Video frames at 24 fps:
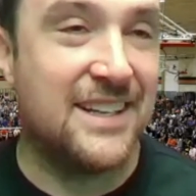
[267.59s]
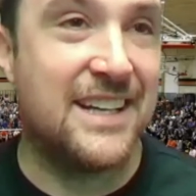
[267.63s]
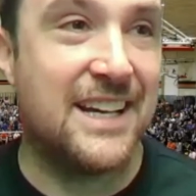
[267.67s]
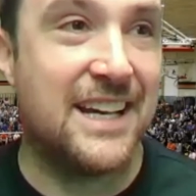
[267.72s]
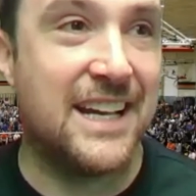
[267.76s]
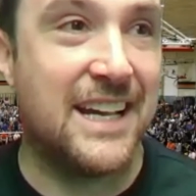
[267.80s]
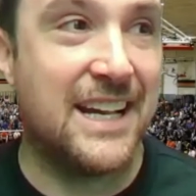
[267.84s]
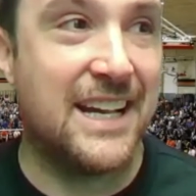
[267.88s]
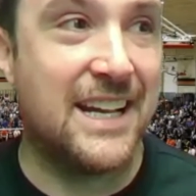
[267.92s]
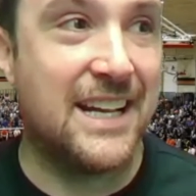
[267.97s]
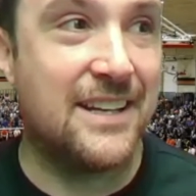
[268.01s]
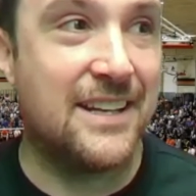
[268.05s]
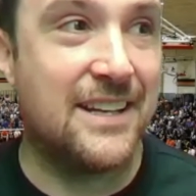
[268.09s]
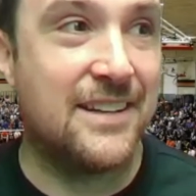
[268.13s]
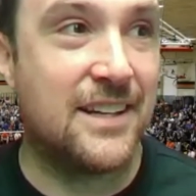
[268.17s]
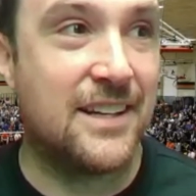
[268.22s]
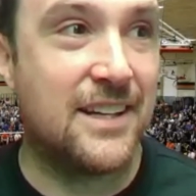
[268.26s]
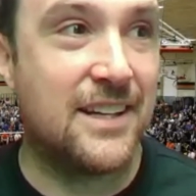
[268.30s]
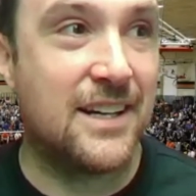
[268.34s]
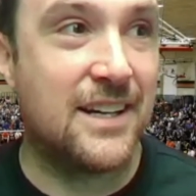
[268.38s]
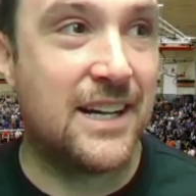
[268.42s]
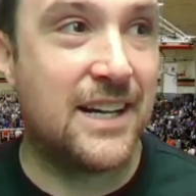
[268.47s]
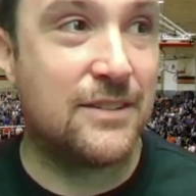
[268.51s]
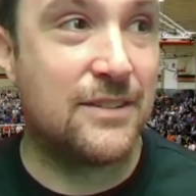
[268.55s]
And
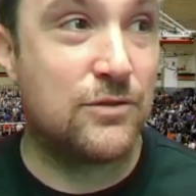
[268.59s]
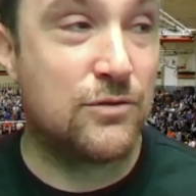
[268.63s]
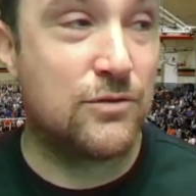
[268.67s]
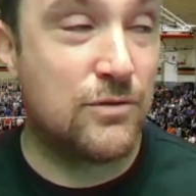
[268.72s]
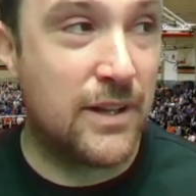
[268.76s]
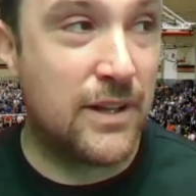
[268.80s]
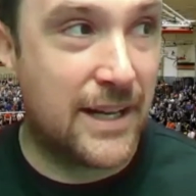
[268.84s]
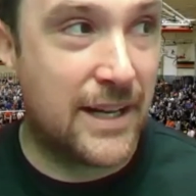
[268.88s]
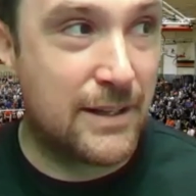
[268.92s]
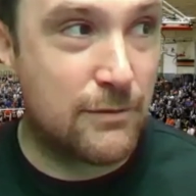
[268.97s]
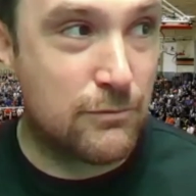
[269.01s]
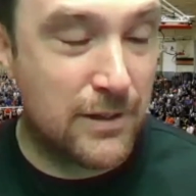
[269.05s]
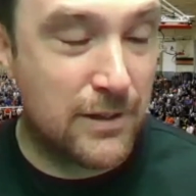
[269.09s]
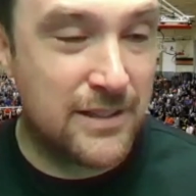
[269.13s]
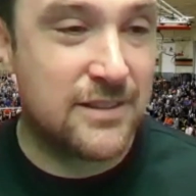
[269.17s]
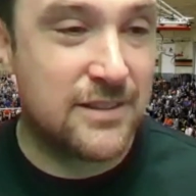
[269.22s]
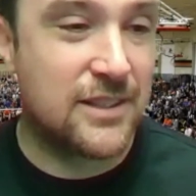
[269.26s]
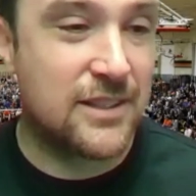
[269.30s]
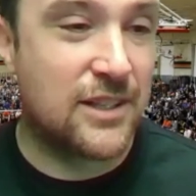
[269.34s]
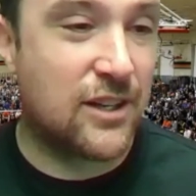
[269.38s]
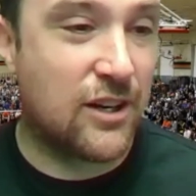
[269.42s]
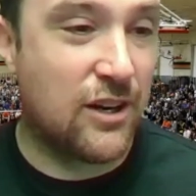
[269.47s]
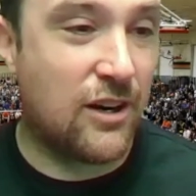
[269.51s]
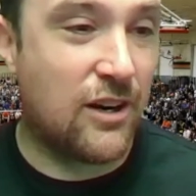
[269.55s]
I, I
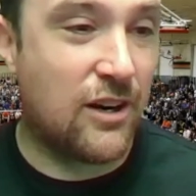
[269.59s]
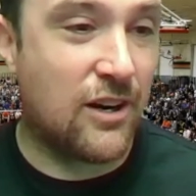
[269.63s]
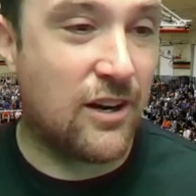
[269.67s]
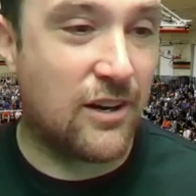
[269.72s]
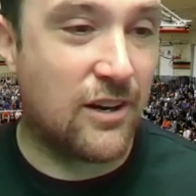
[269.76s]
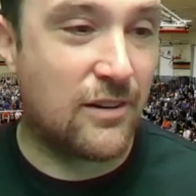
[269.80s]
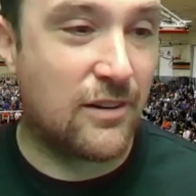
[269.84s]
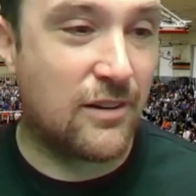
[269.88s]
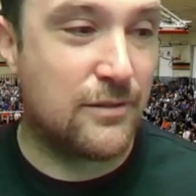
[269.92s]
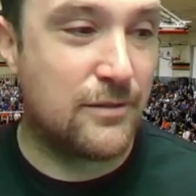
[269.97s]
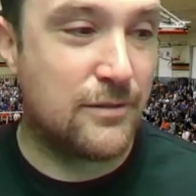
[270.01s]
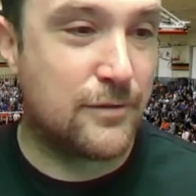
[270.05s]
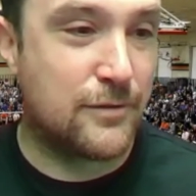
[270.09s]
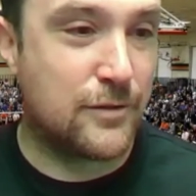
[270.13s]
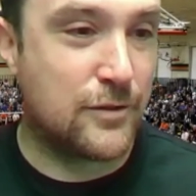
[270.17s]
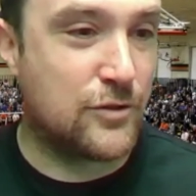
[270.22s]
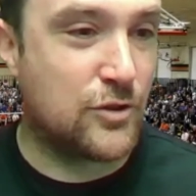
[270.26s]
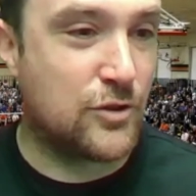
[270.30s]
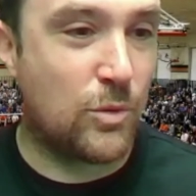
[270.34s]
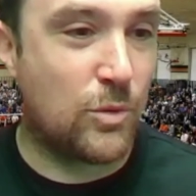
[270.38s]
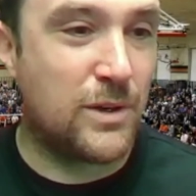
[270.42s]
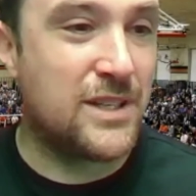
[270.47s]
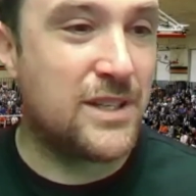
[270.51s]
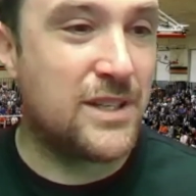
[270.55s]
rented a car for
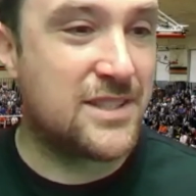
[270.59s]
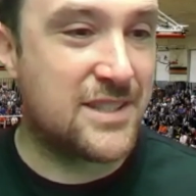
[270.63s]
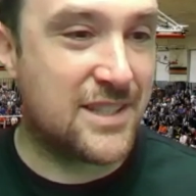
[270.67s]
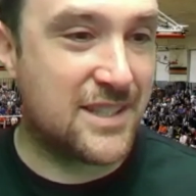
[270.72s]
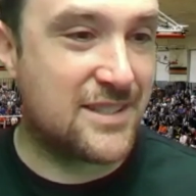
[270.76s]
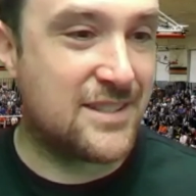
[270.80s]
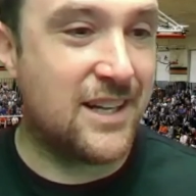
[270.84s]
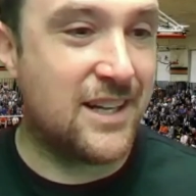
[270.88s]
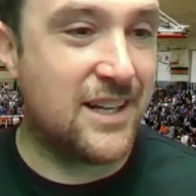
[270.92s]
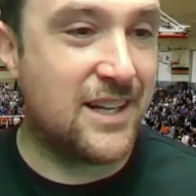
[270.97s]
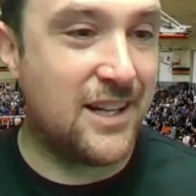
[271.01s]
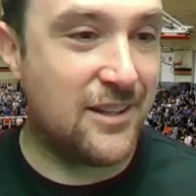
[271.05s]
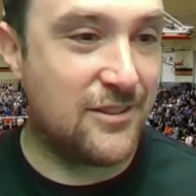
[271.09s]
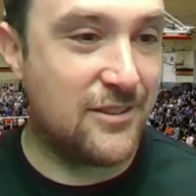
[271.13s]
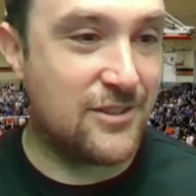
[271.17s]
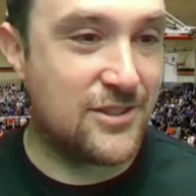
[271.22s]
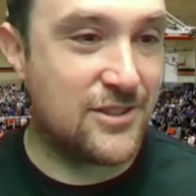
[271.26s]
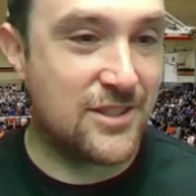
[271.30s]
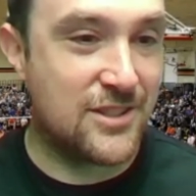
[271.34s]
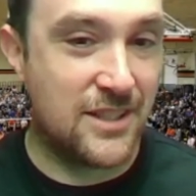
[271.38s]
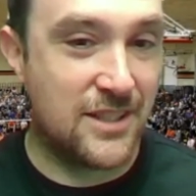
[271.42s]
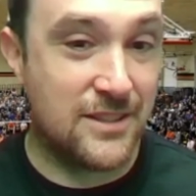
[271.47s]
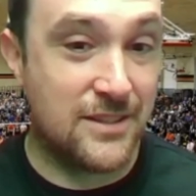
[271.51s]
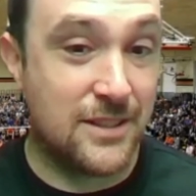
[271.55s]

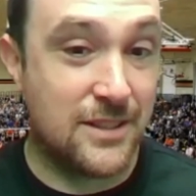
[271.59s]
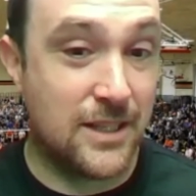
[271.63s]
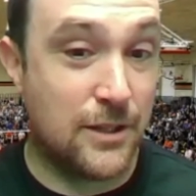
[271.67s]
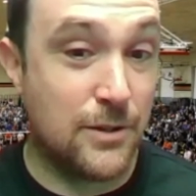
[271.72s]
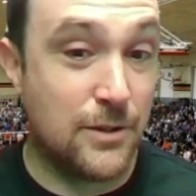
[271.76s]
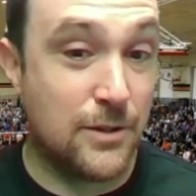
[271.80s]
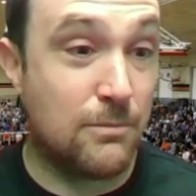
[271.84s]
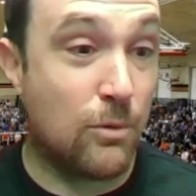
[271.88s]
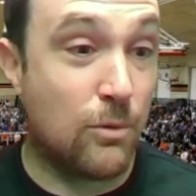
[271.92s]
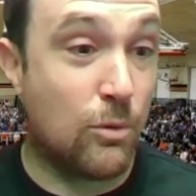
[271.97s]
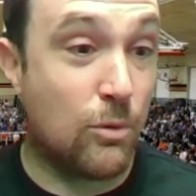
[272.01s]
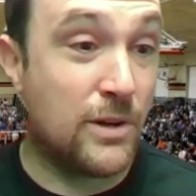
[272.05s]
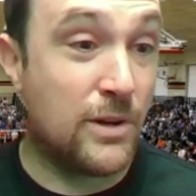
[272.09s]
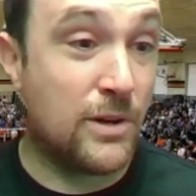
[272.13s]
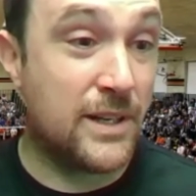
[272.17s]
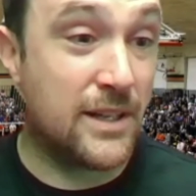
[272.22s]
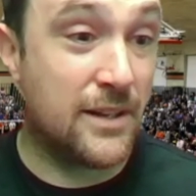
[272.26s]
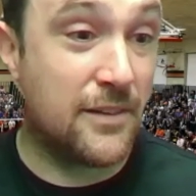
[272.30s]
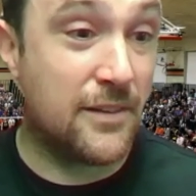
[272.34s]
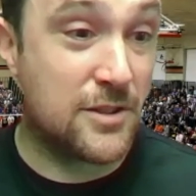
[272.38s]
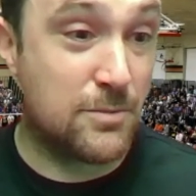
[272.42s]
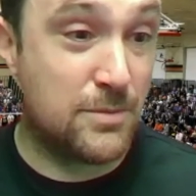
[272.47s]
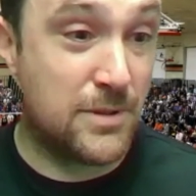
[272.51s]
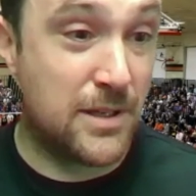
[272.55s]
$26 on, on the morning
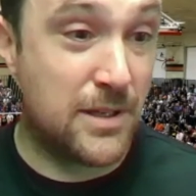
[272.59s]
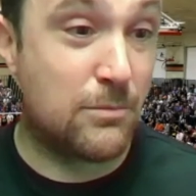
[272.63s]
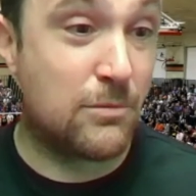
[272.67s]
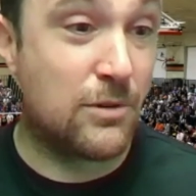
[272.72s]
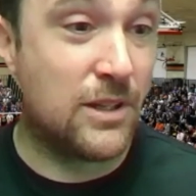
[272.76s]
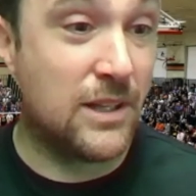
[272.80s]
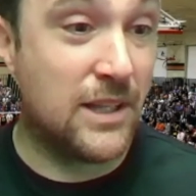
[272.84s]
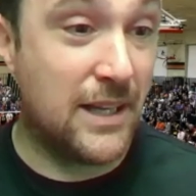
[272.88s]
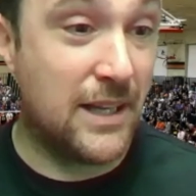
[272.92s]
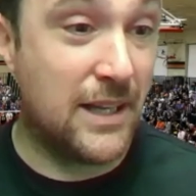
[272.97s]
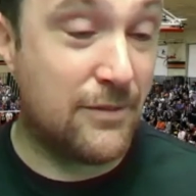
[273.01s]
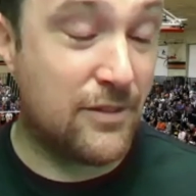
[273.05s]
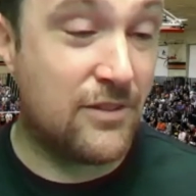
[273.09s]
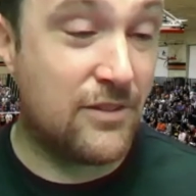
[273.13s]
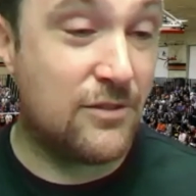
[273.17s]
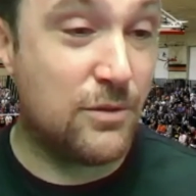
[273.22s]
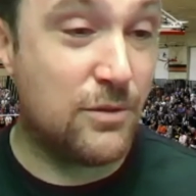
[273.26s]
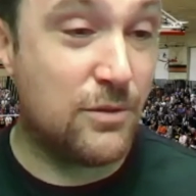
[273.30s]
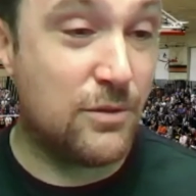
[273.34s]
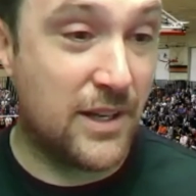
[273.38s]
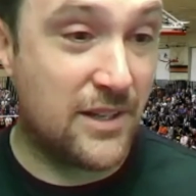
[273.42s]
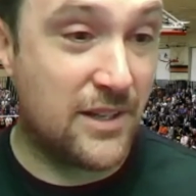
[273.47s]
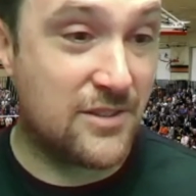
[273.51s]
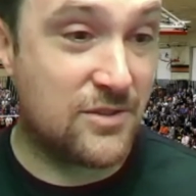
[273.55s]
of September 11th,
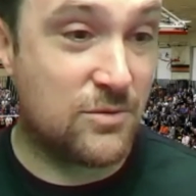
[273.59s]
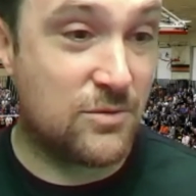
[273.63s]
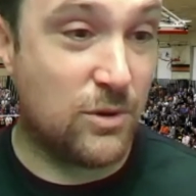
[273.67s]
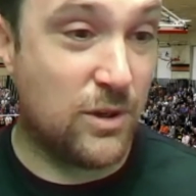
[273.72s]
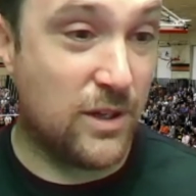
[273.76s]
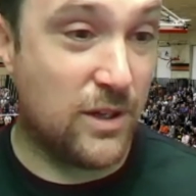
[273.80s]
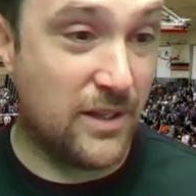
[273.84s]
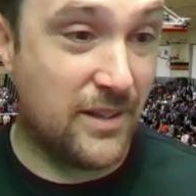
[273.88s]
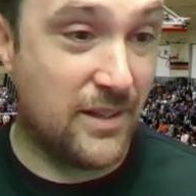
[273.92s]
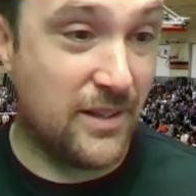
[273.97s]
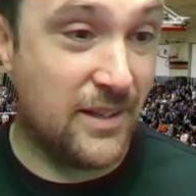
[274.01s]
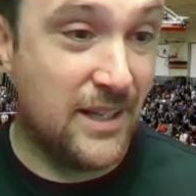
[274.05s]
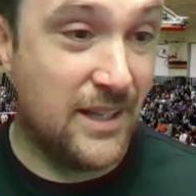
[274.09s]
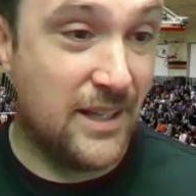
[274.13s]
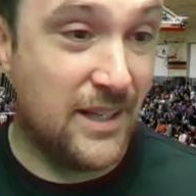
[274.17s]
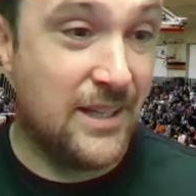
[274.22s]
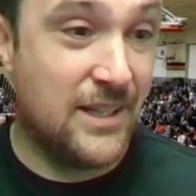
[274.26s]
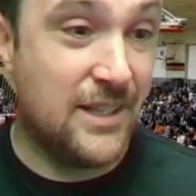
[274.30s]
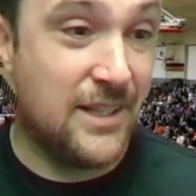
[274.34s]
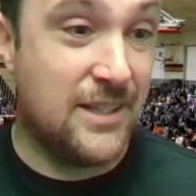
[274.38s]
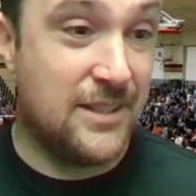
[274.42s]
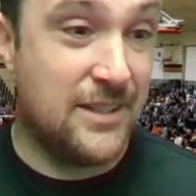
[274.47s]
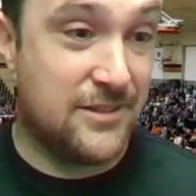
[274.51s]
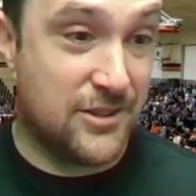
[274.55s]
2001,
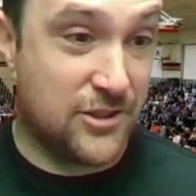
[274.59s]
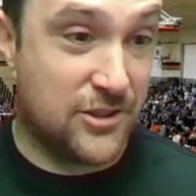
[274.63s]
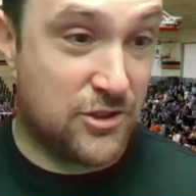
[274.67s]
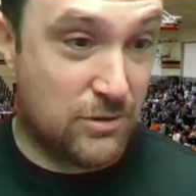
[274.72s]
oh, wow. to